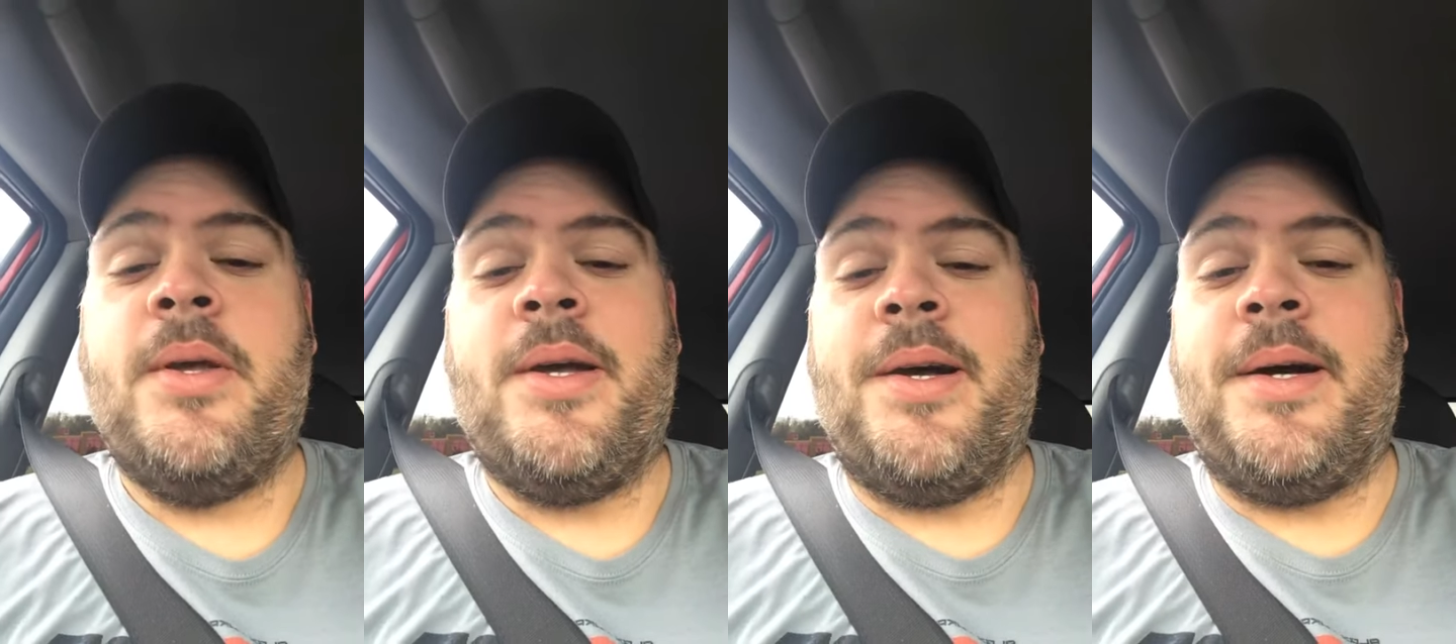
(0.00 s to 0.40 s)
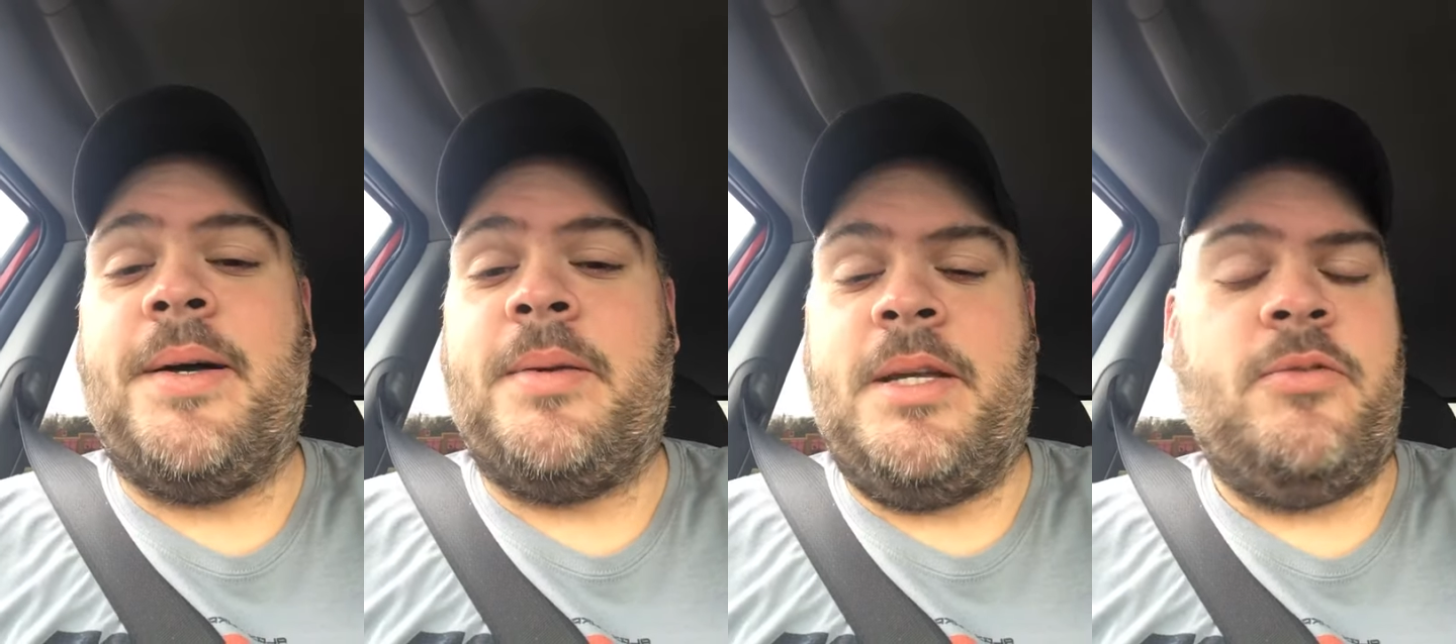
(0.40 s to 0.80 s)

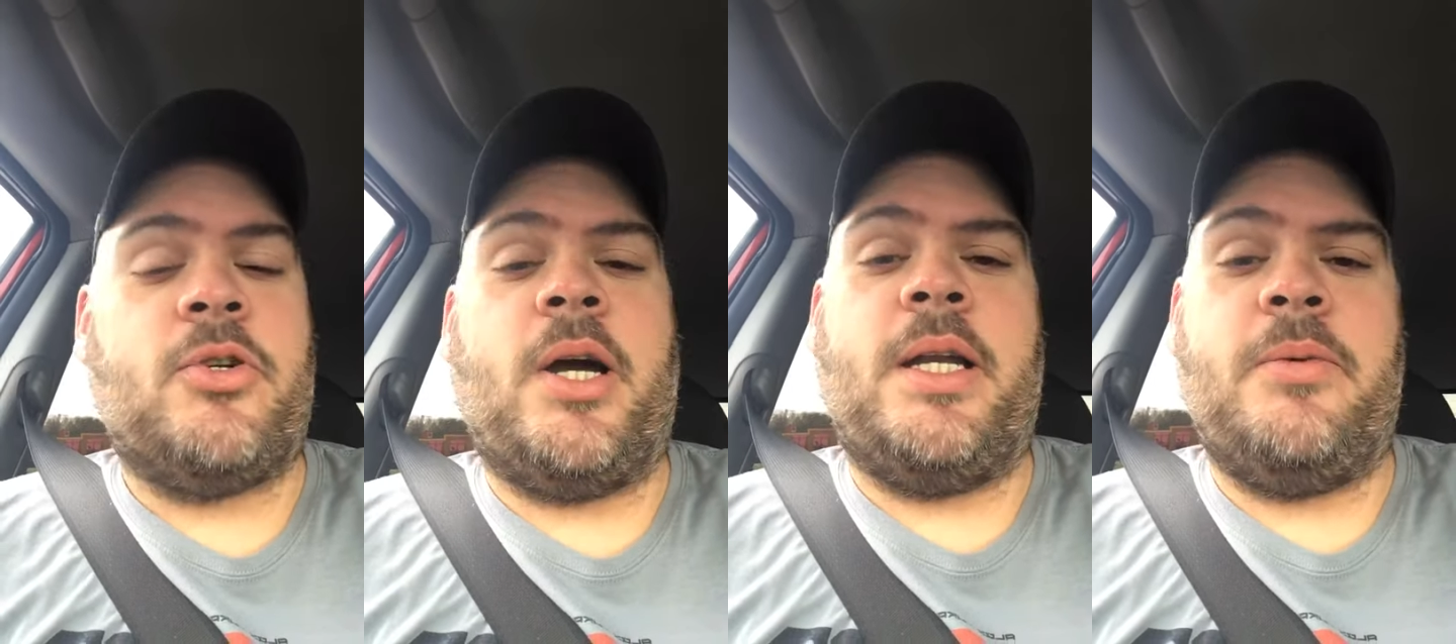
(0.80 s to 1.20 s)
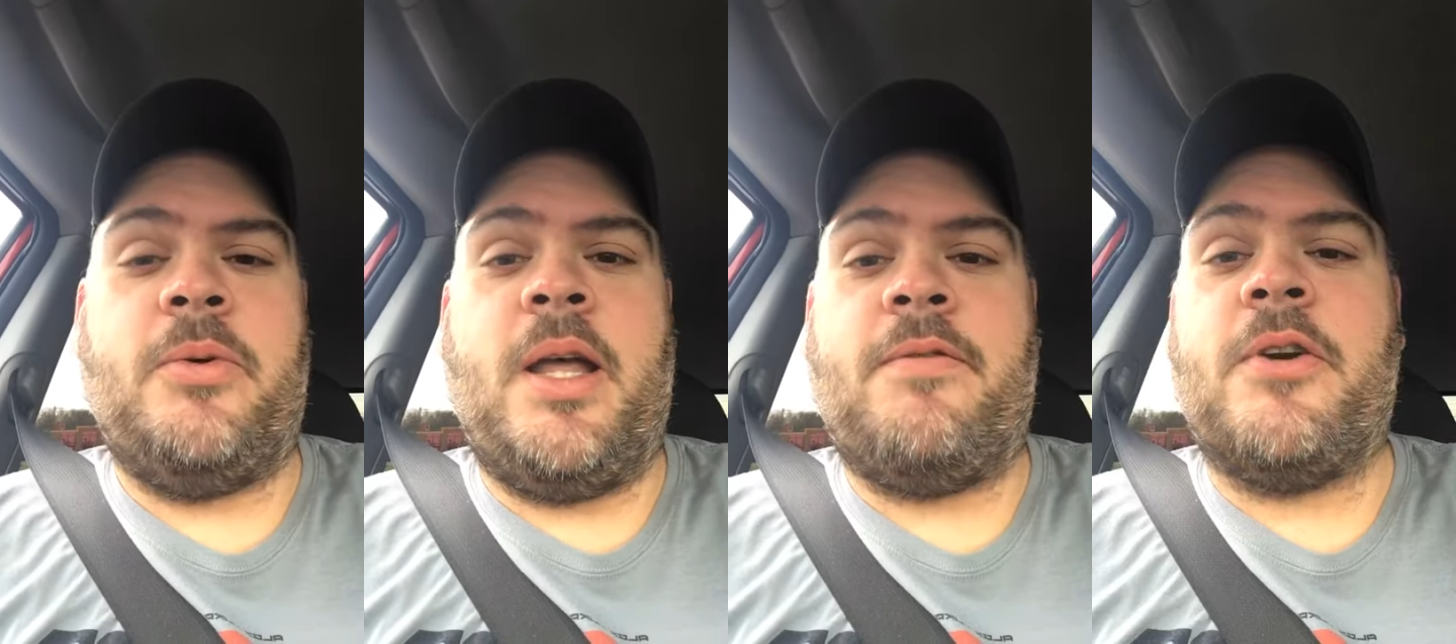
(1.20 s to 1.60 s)
Uh, even tried it
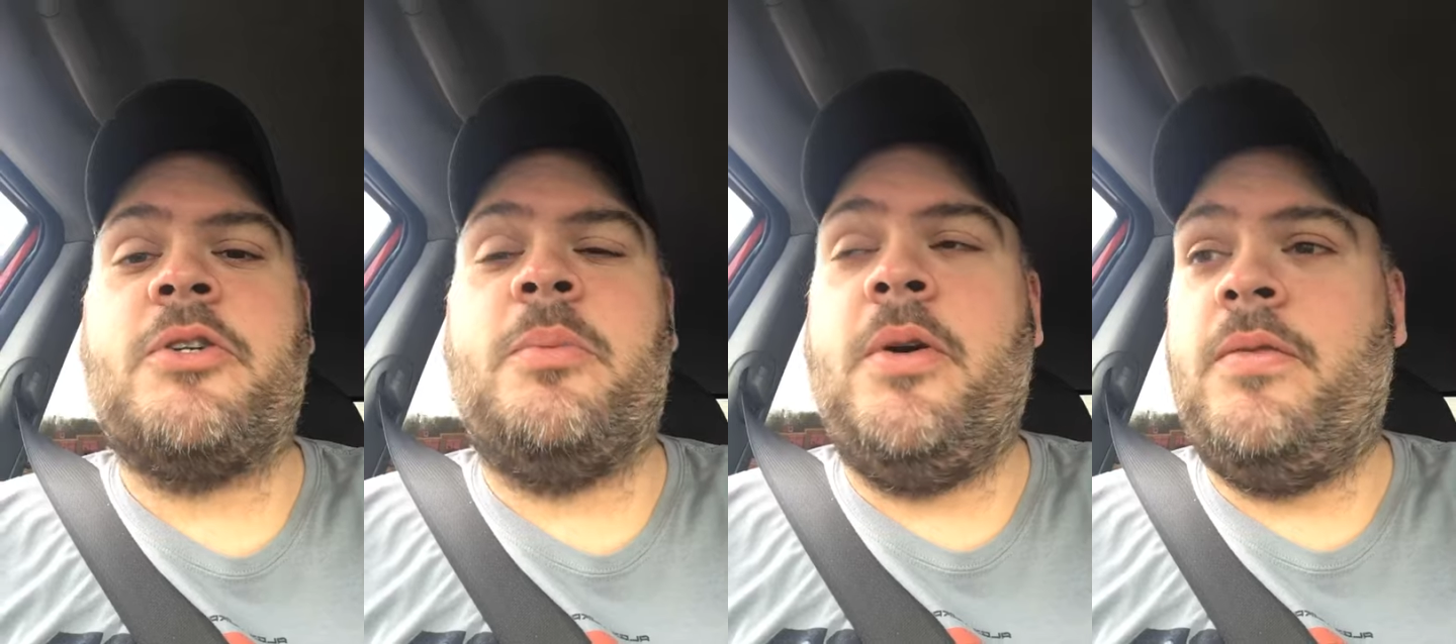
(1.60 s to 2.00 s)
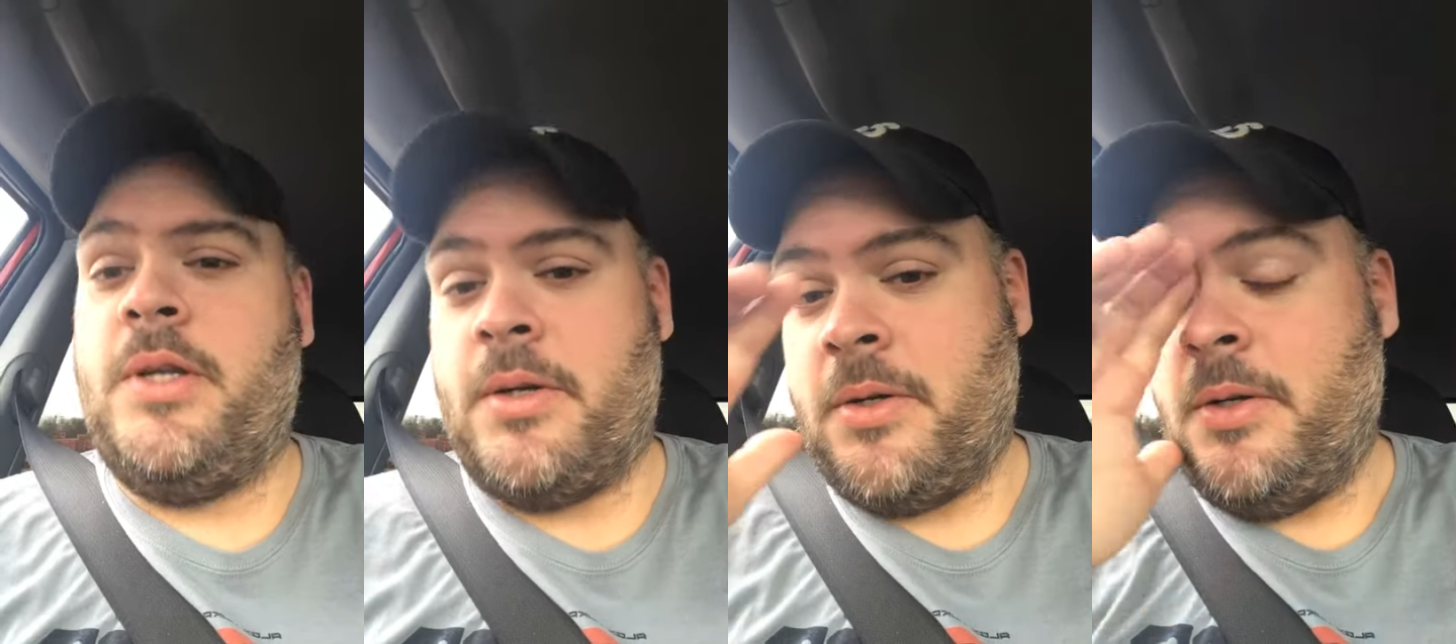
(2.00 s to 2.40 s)
when I first moved
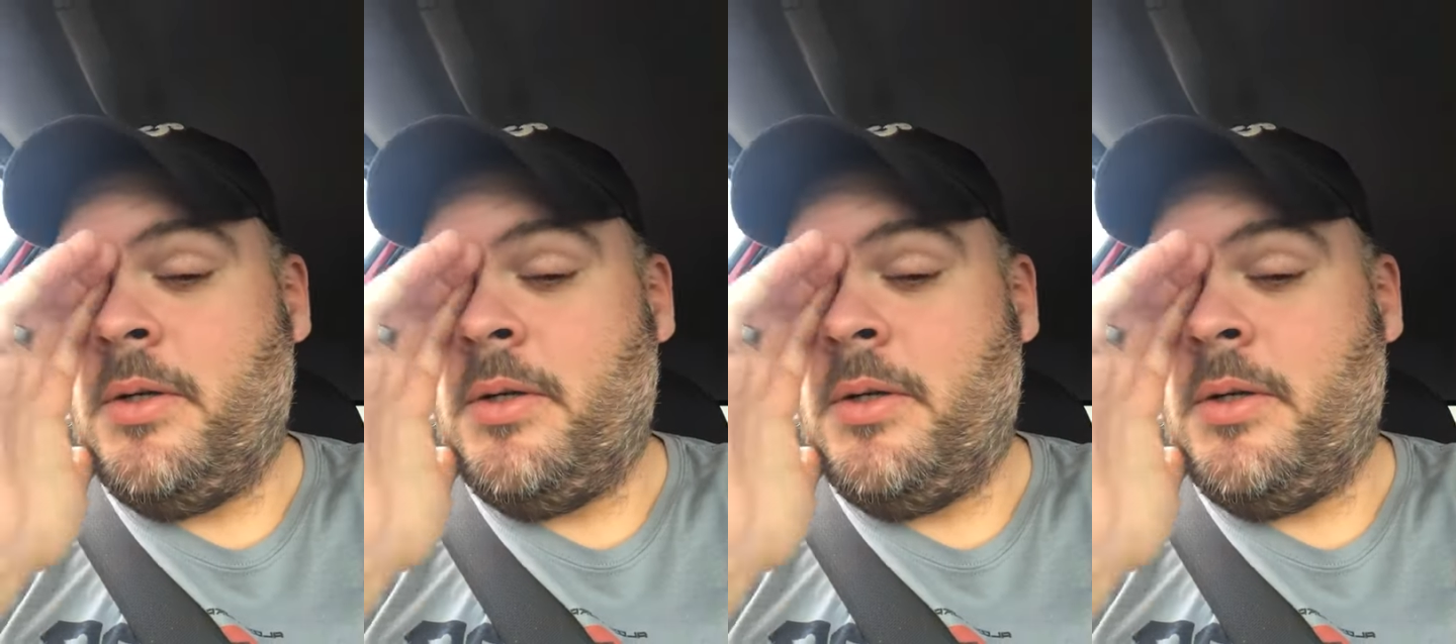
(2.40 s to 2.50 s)
here.